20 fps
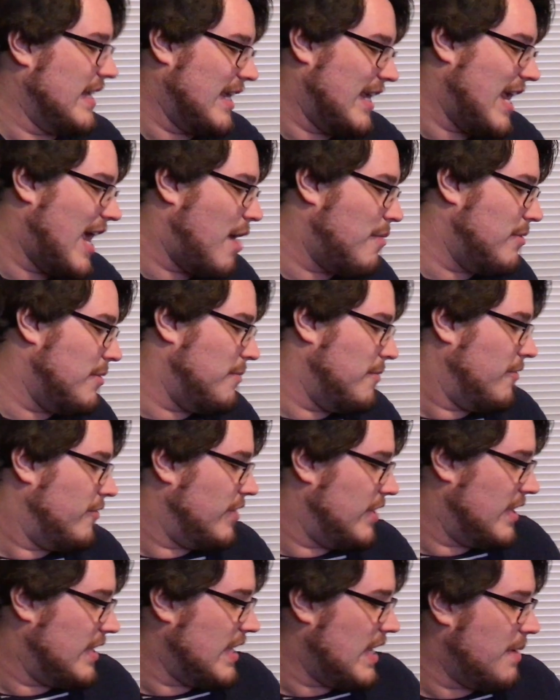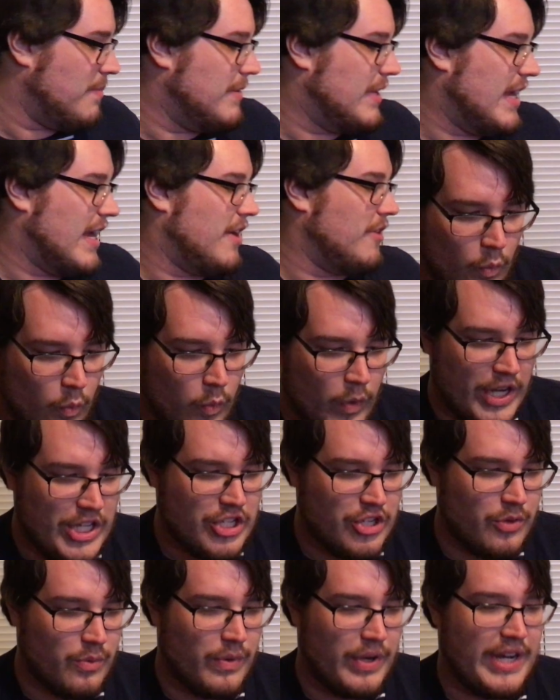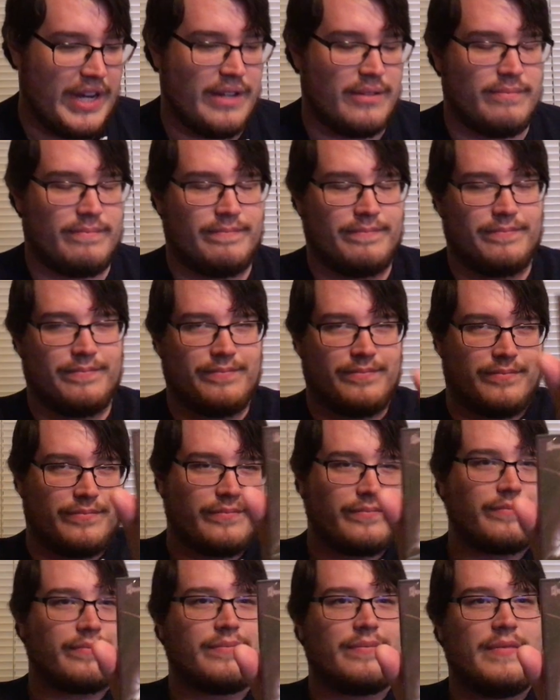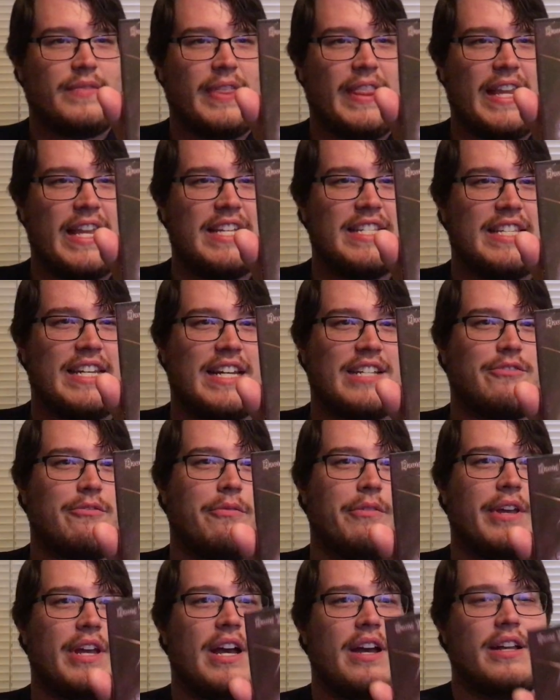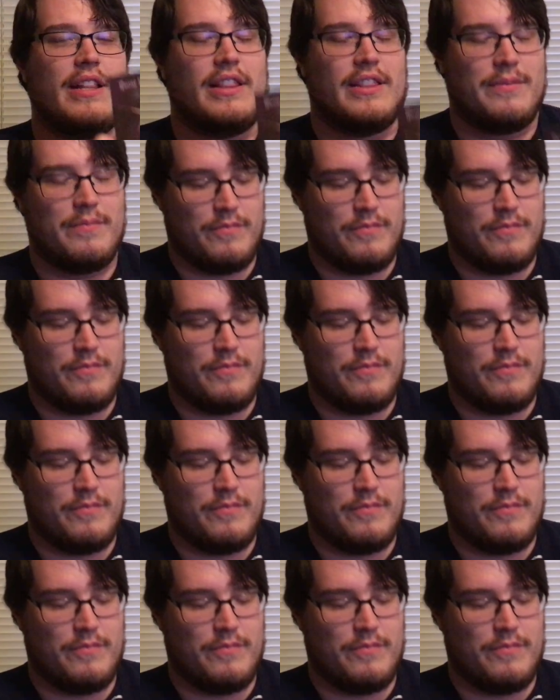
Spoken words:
cabin movie. I'm down. Witchery is the next one we got.